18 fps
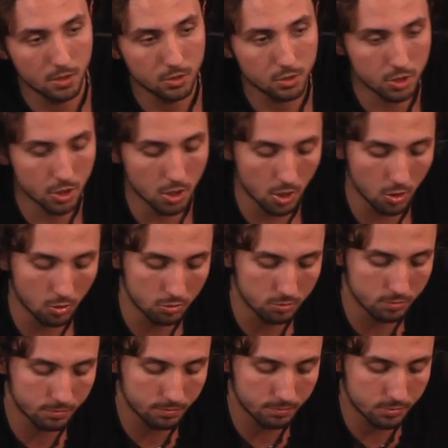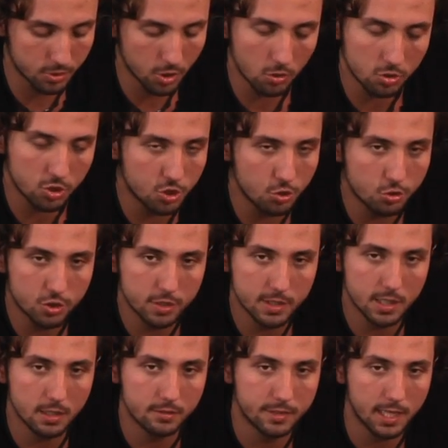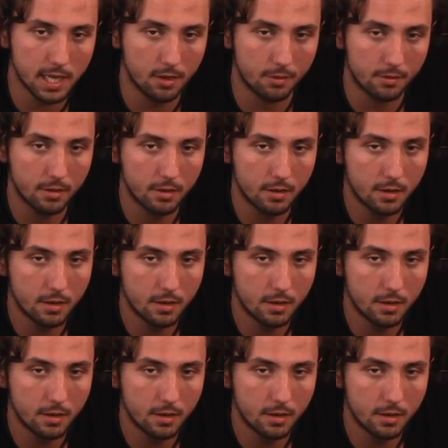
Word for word: So don't shoot yourself down.